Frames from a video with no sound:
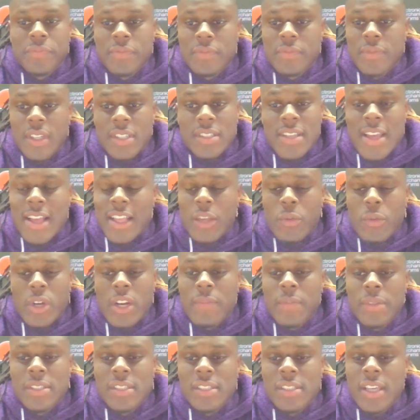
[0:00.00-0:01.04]
exactly what
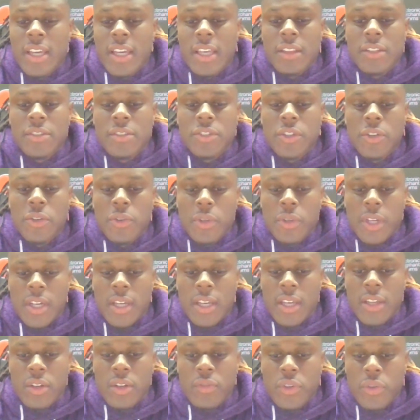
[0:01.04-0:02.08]
I've been saying this whole
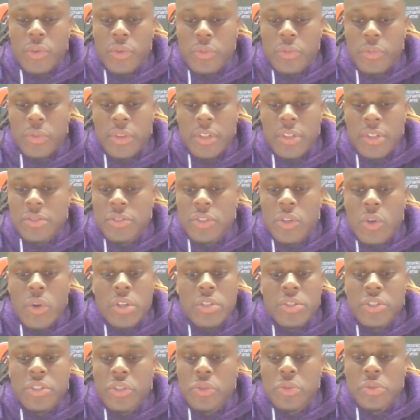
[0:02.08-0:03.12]
interview, there's no
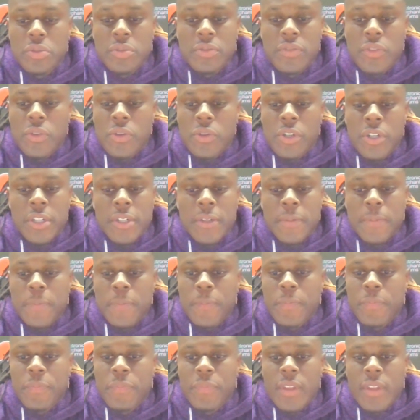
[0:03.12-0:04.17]
excuse for
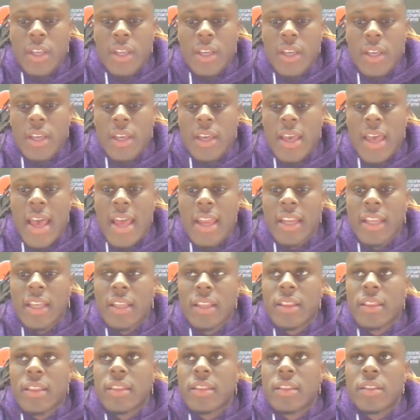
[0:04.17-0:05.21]

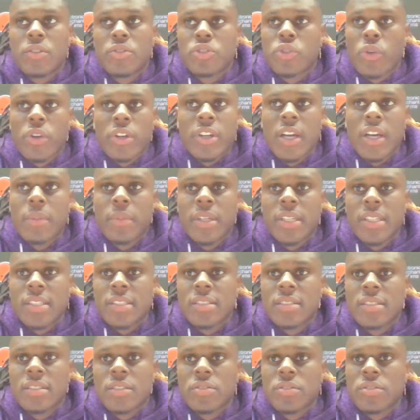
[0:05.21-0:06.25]
any
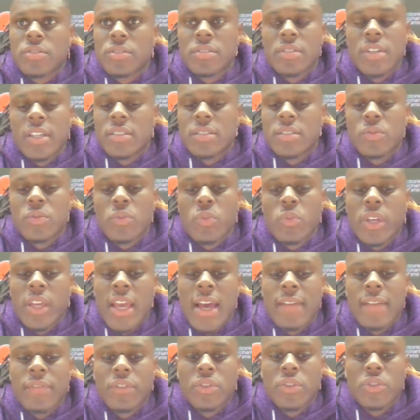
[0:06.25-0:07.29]
shortcomings. We
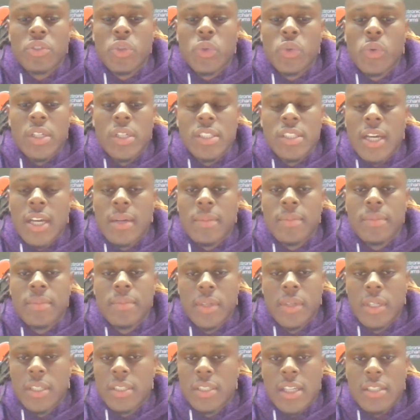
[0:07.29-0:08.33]
have to do our job.
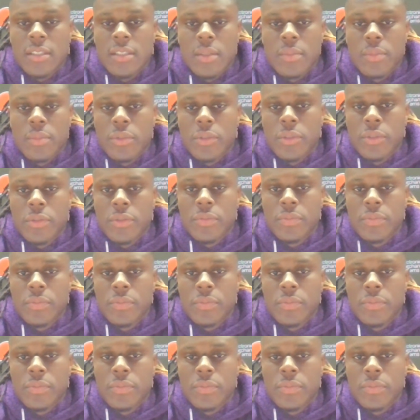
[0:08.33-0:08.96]
It's that simple.